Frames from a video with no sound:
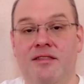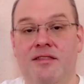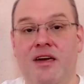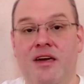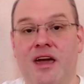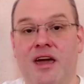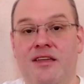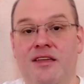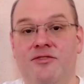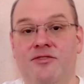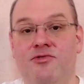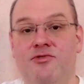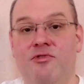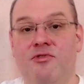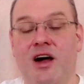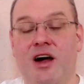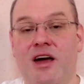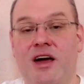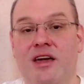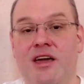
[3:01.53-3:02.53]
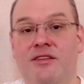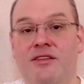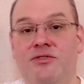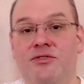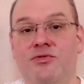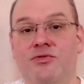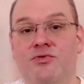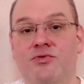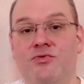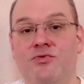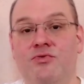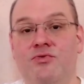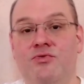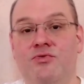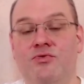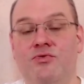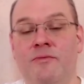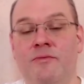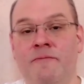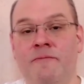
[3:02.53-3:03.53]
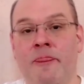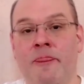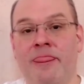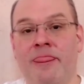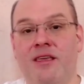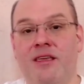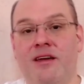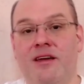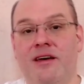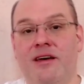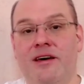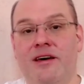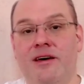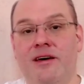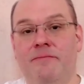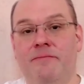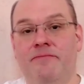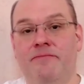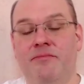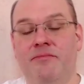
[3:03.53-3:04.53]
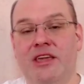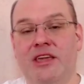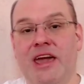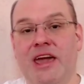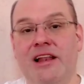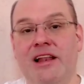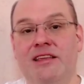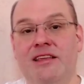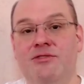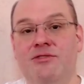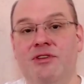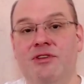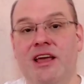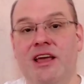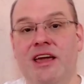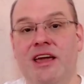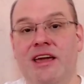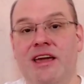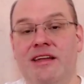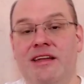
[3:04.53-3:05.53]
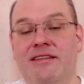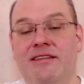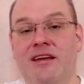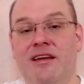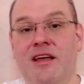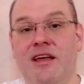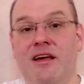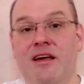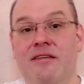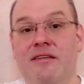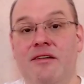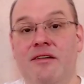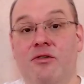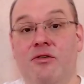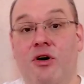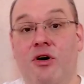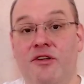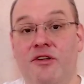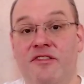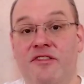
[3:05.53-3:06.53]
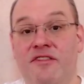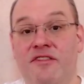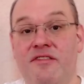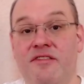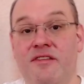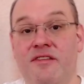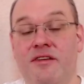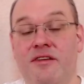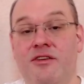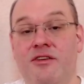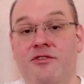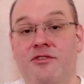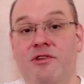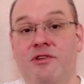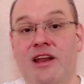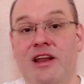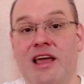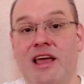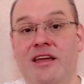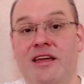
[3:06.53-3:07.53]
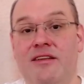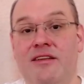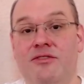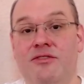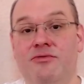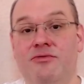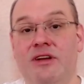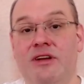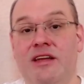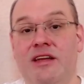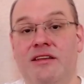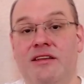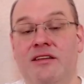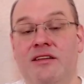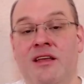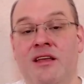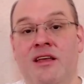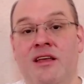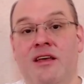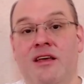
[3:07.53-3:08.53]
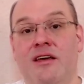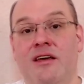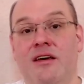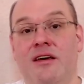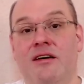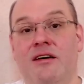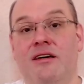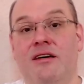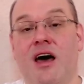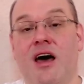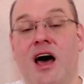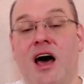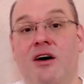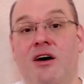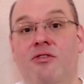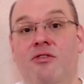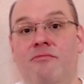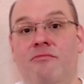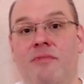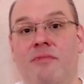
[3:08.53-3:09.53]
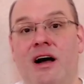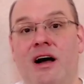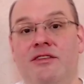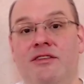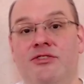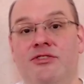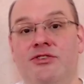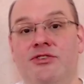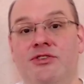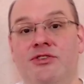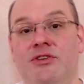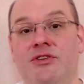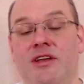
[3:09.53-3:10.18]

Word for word: they try to um, calculate the costs related to it. Uh, how much